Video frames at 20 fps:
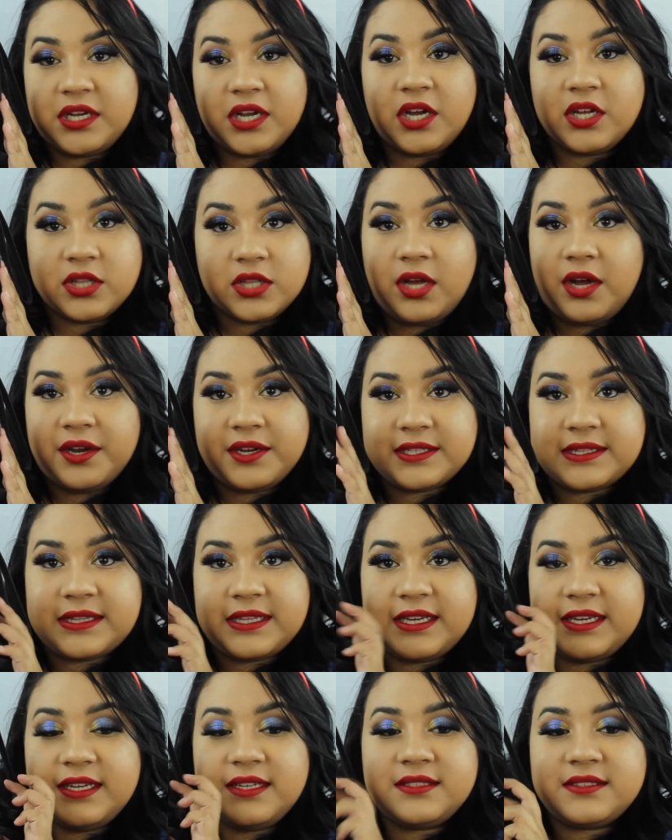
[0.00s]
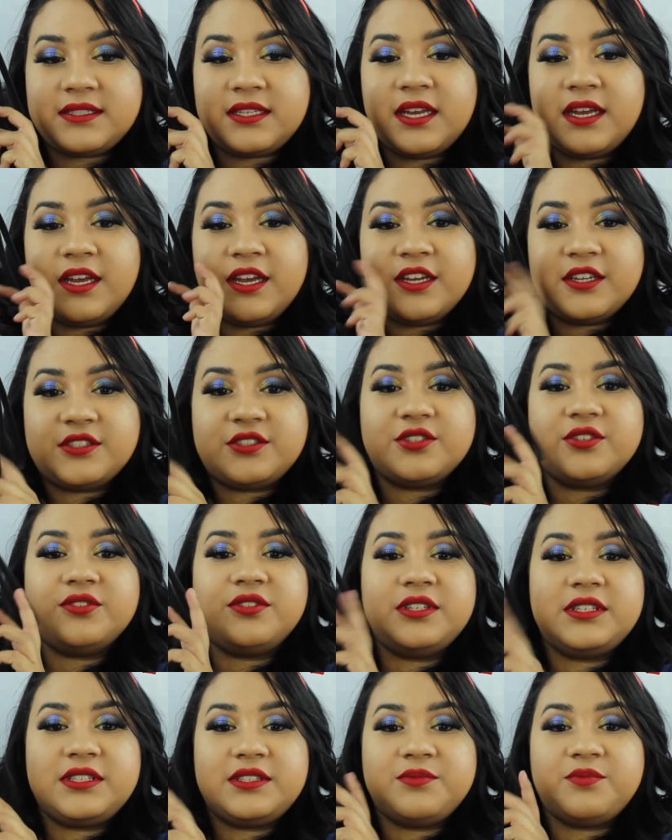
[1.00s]
a lot of things. So
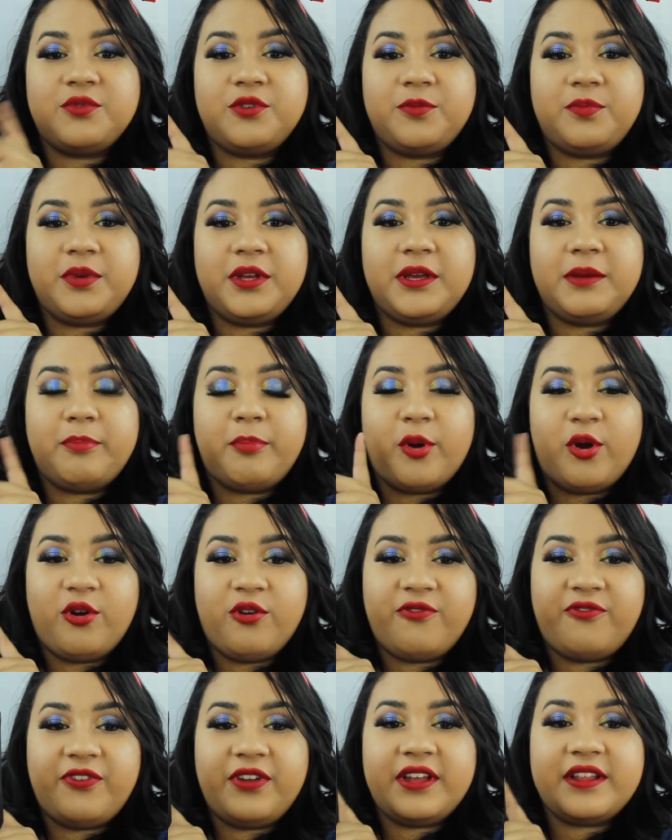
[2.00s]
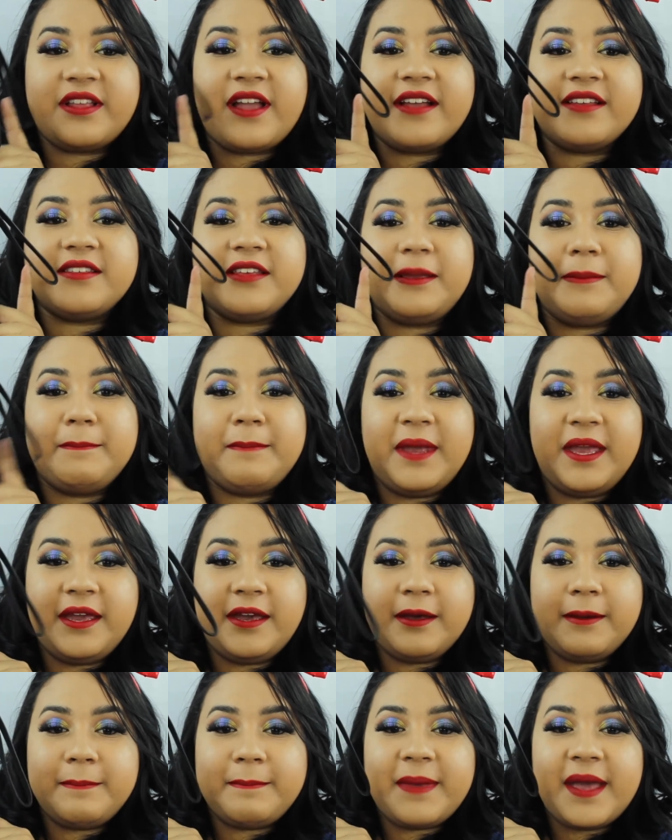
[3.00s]
this would be perfect as a
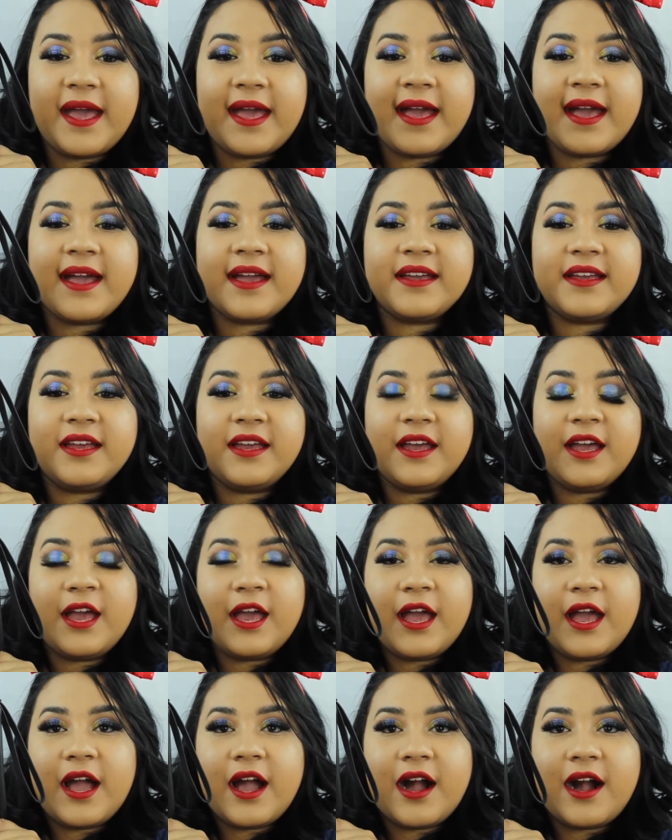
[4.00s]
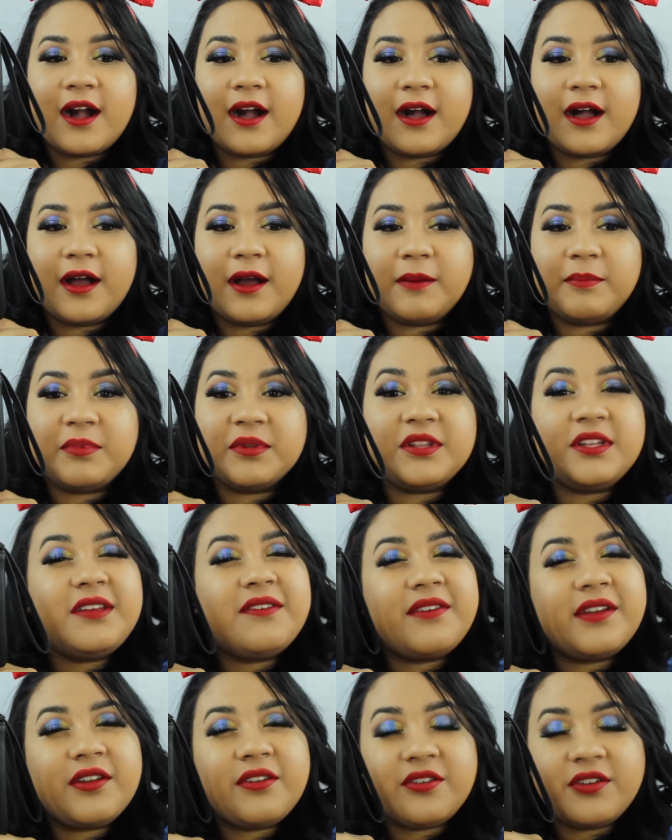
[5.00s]
makeup bag. Uh,
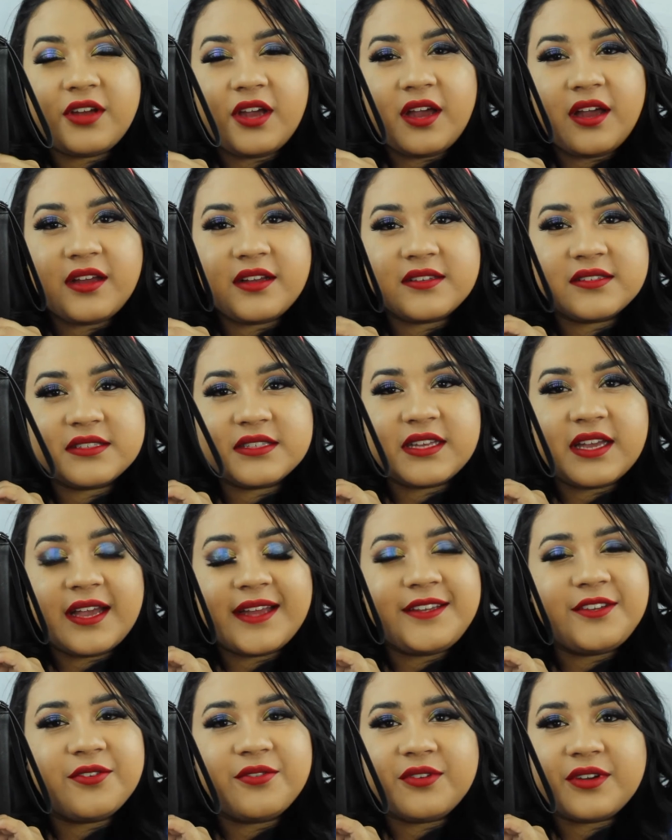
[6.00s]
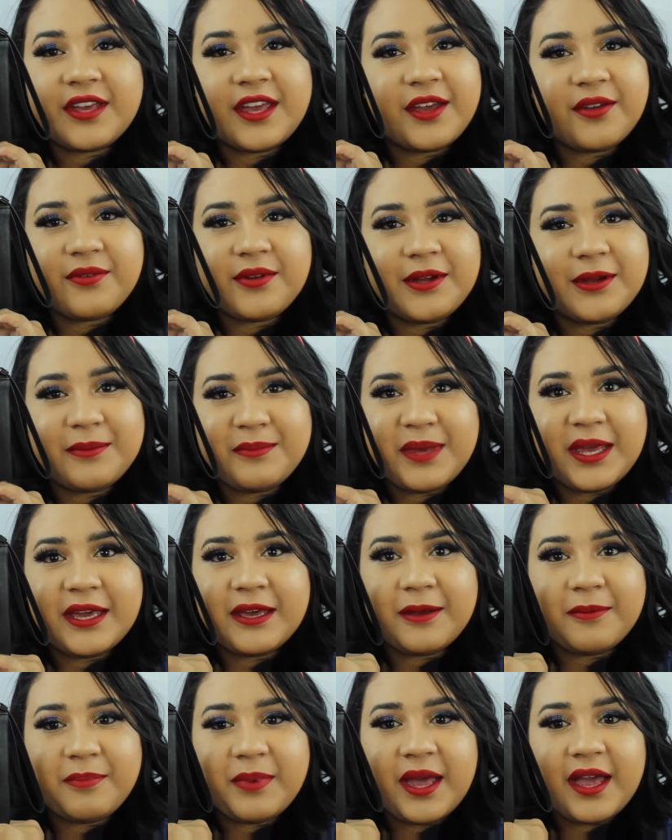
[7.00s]
believe it or not, I don't carry a
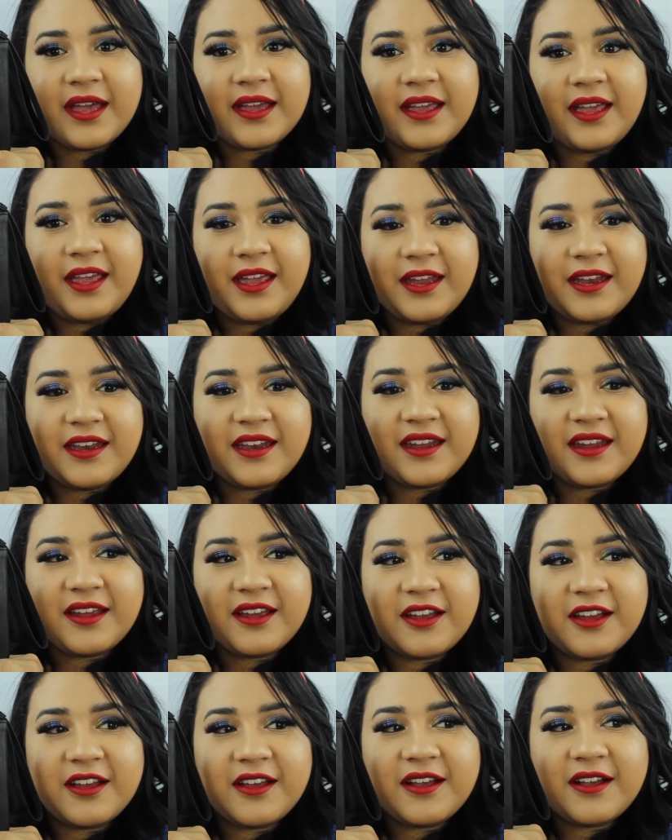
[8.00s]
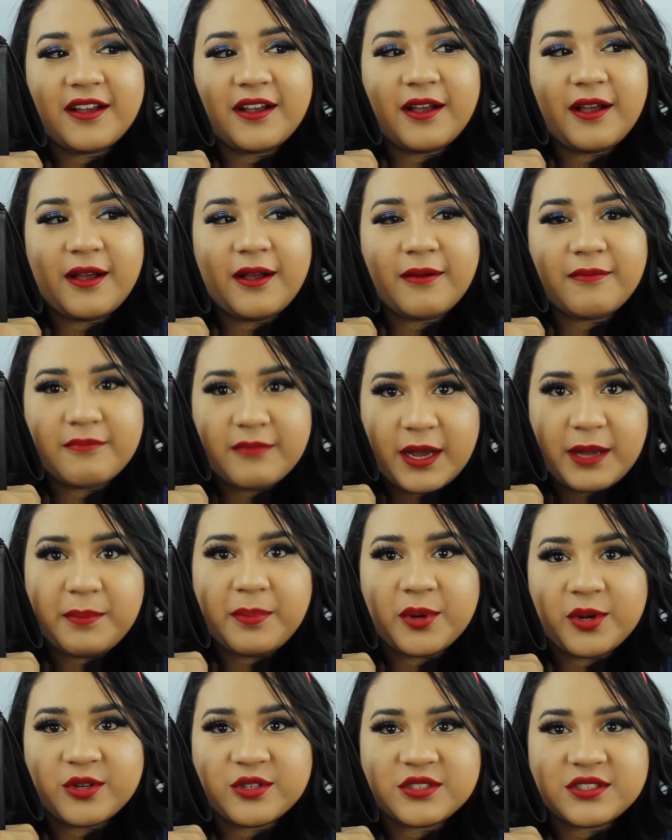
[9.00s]
makeup bag in my
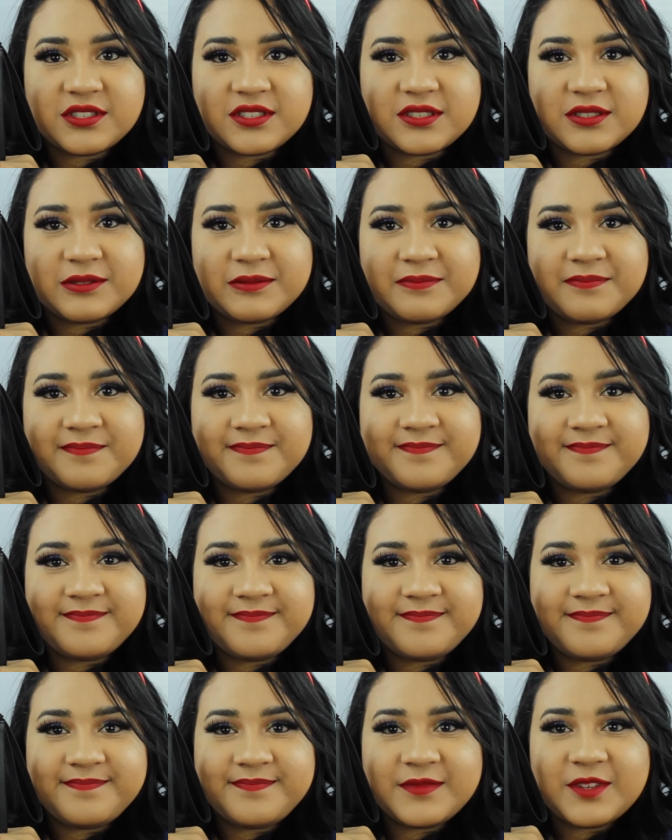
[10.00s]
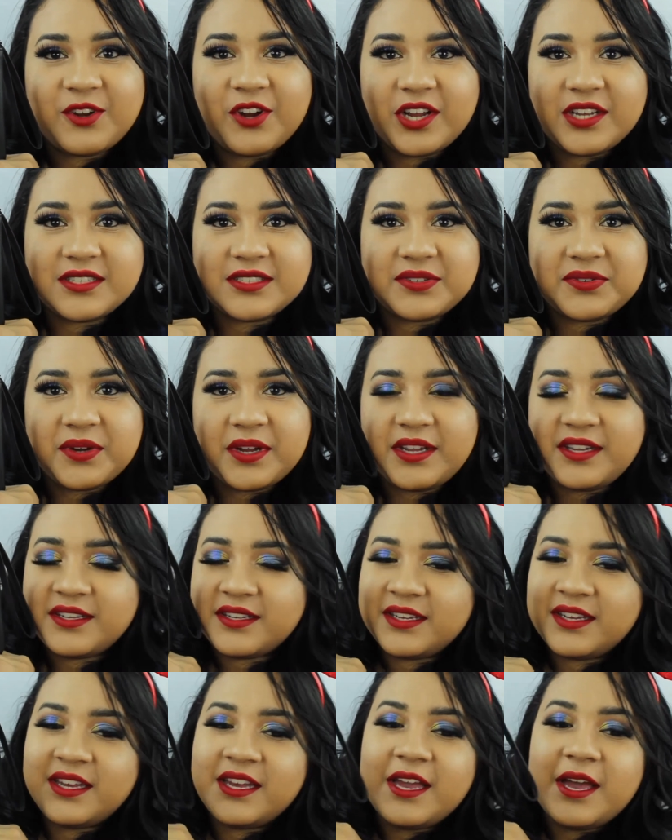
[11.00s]
purse. Crazy,
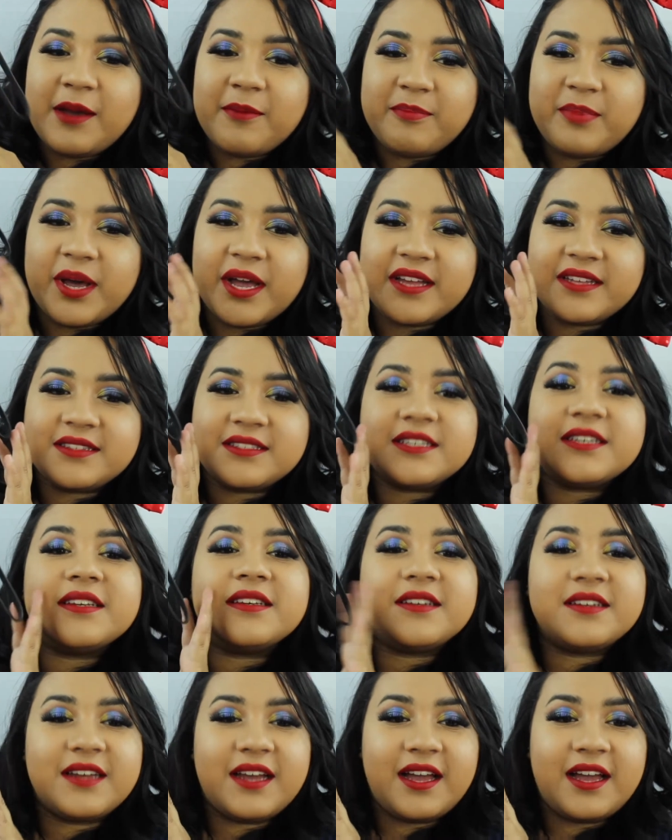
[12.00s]
right? But